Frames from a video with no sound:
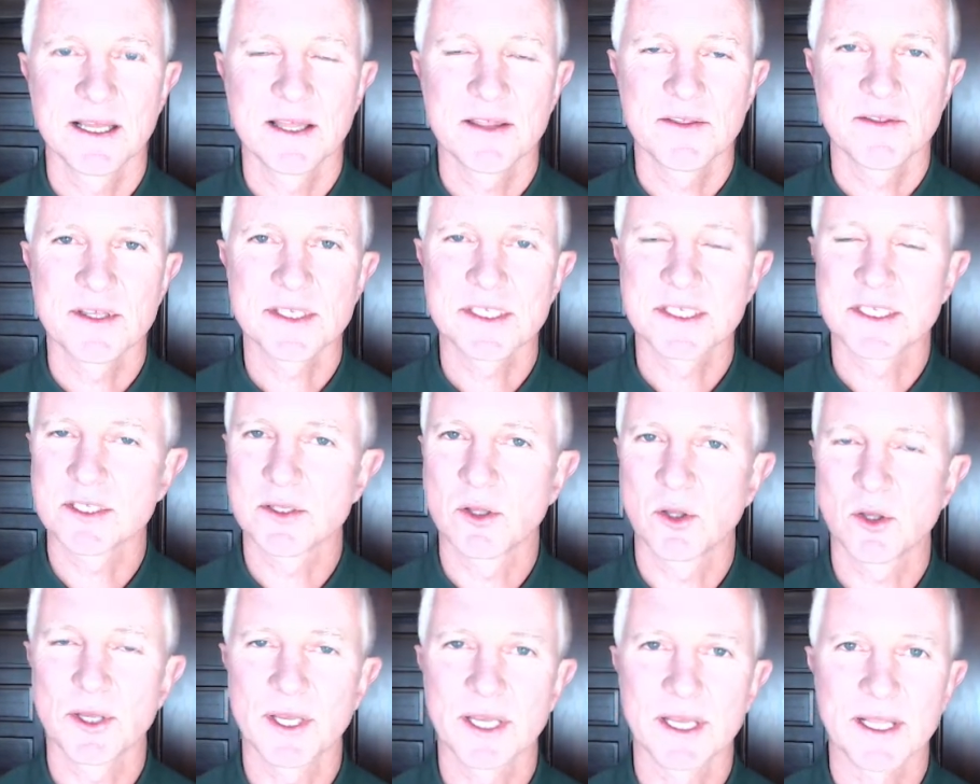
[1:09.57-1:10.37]
This is
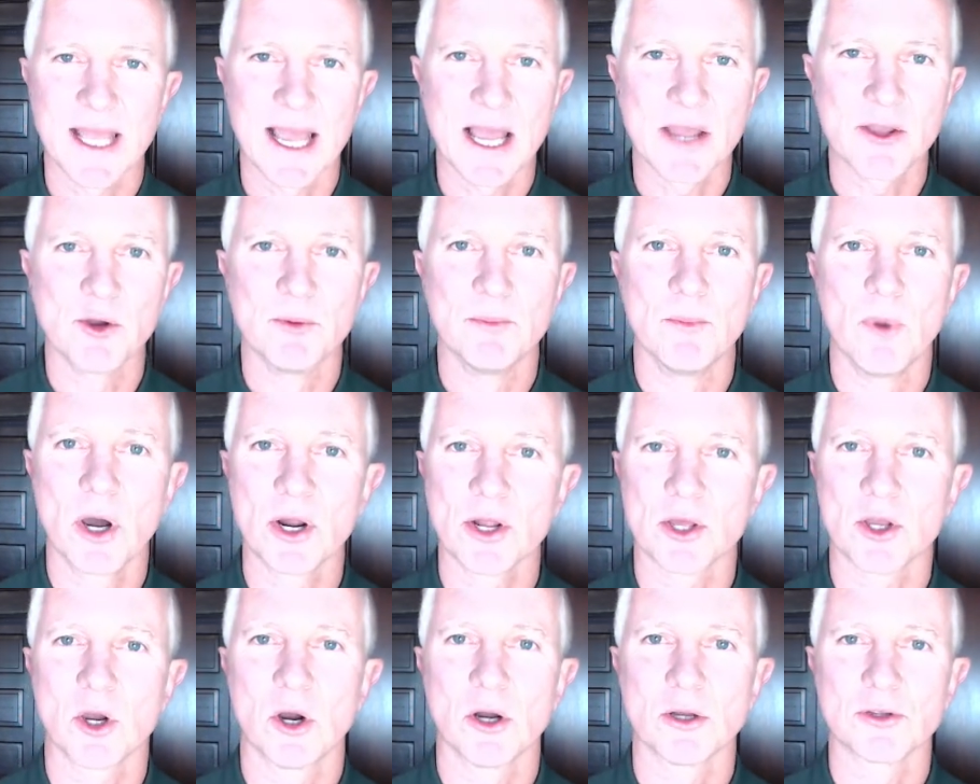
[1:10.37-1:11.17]
looking at how your
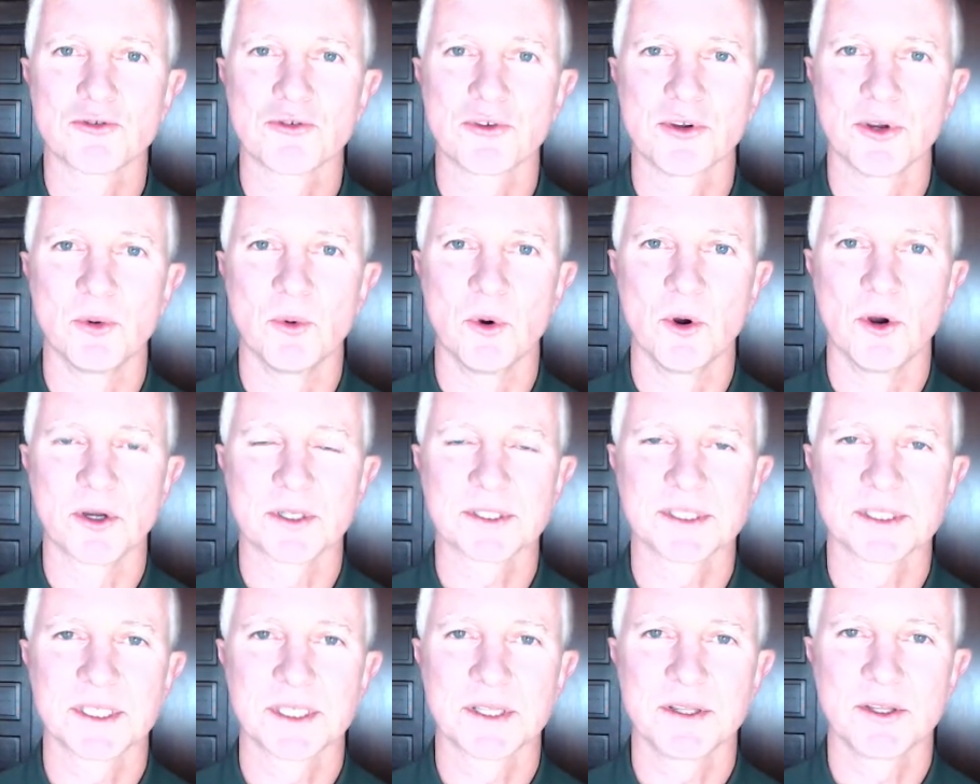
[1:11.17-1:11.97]
mitochondria
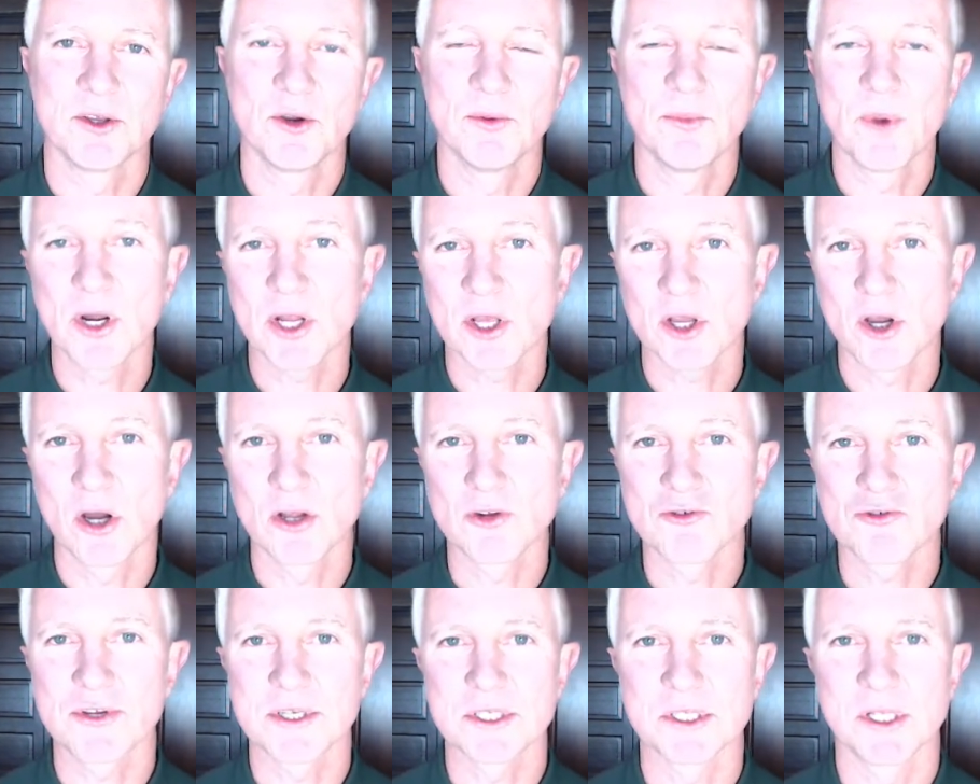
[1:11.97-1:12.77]
works. Your
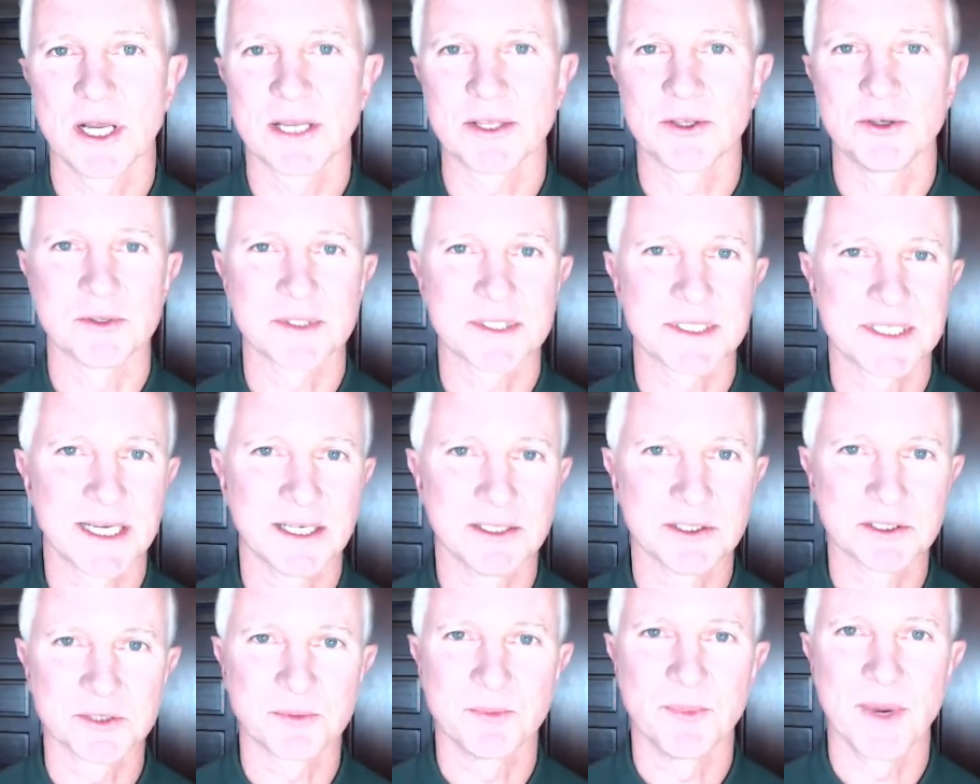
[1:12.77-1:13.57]
mitochondria is like your
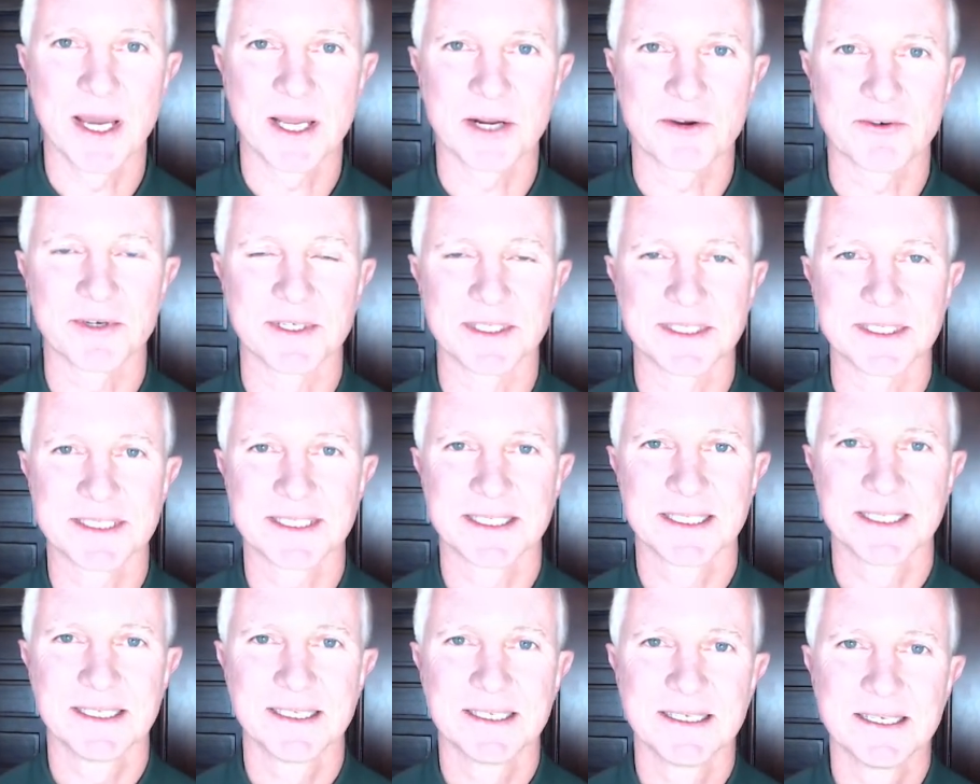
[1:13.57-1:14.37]
cell's batteries.
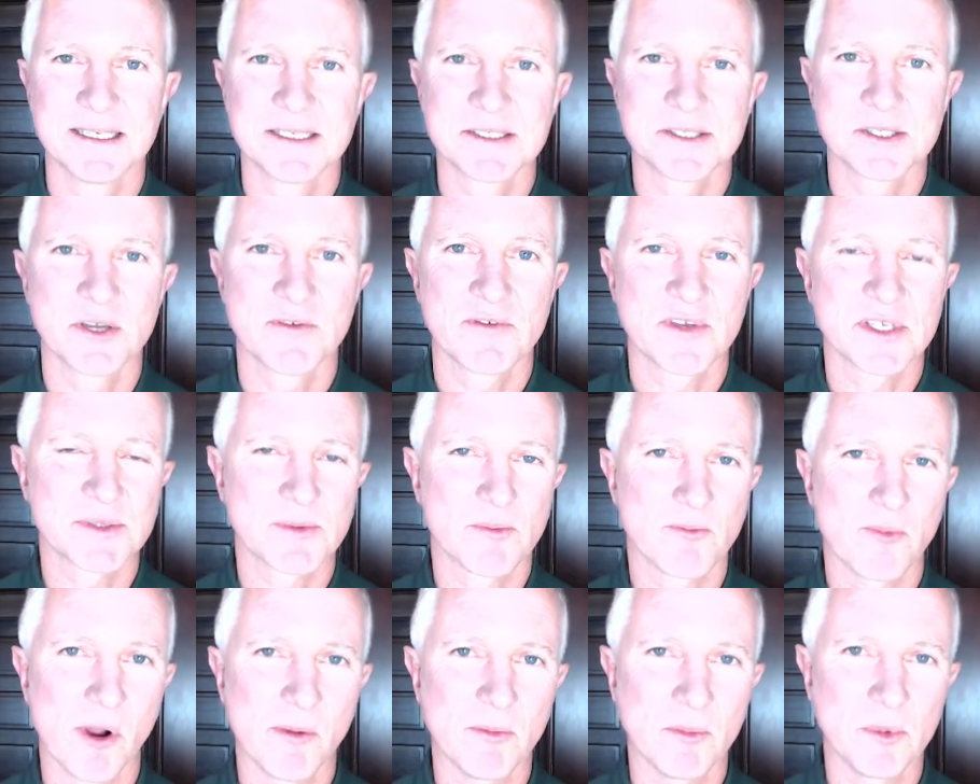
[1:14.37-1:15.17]
So if there's a
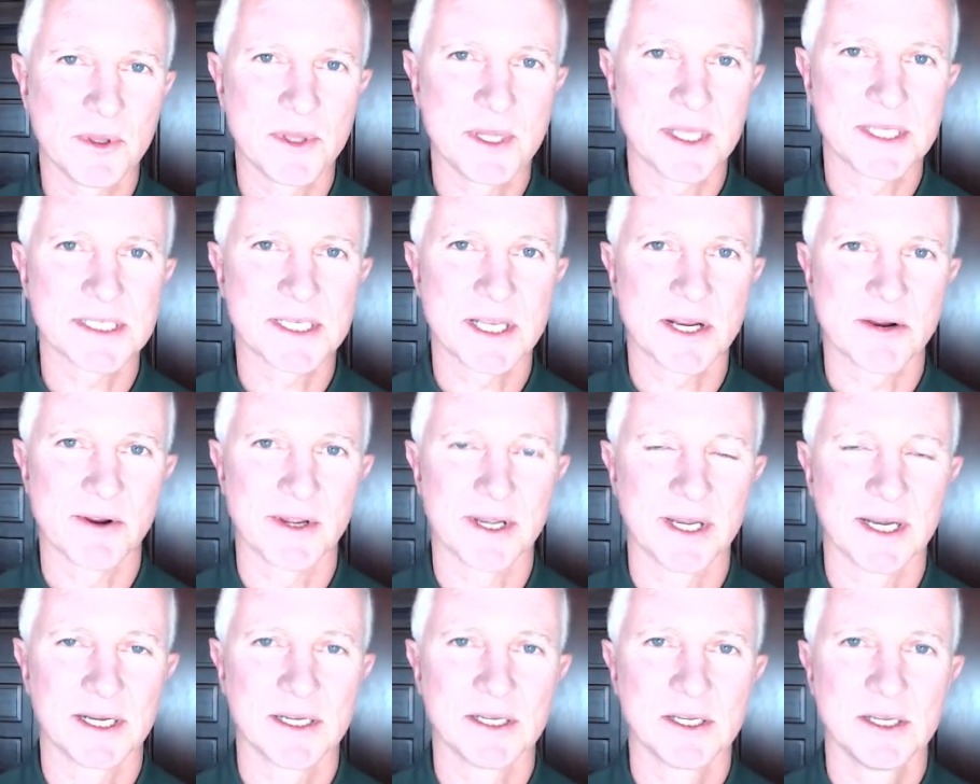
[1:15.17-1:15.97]
problem in this
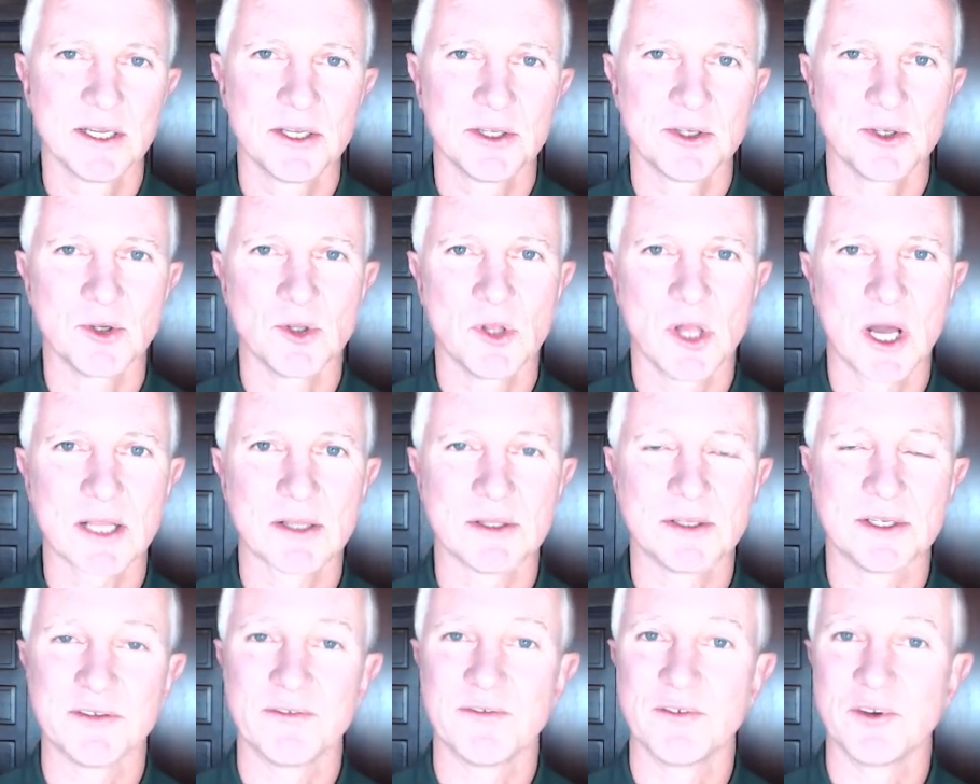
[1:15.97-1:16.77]
area, you're
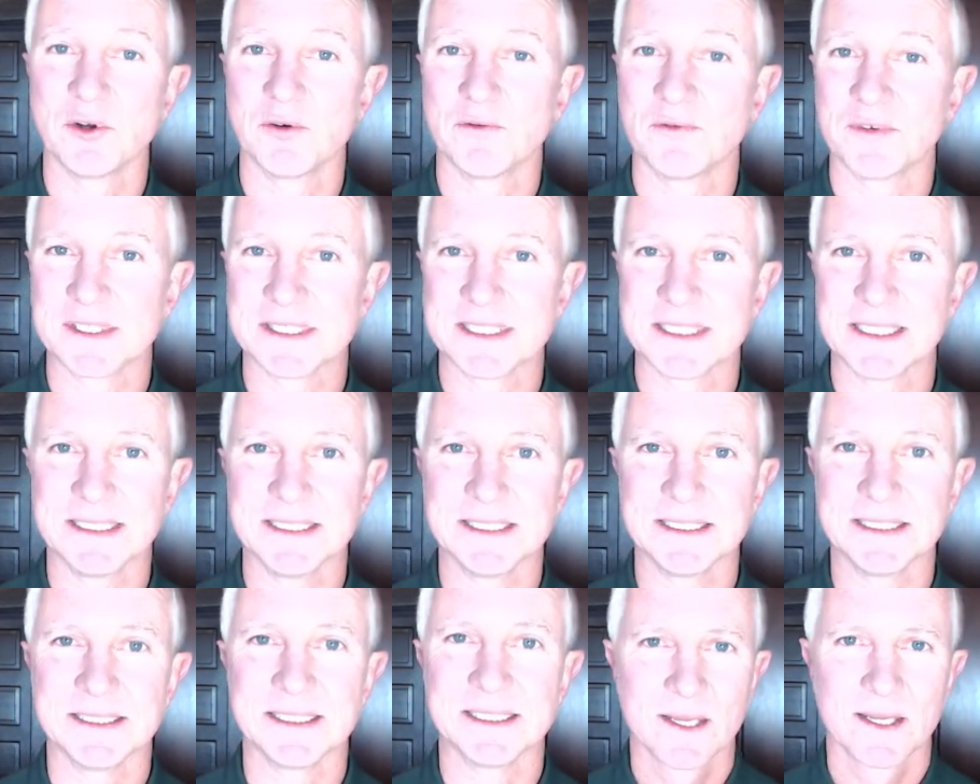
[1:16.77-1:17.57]
likely to feel
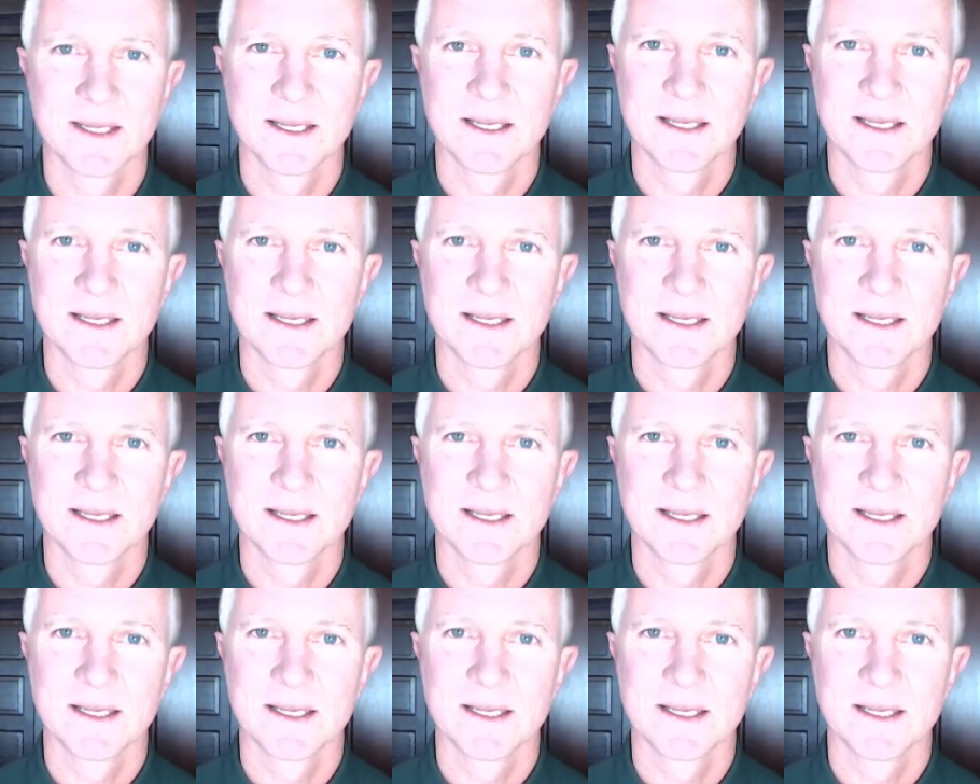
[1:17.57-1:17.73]
fatigue.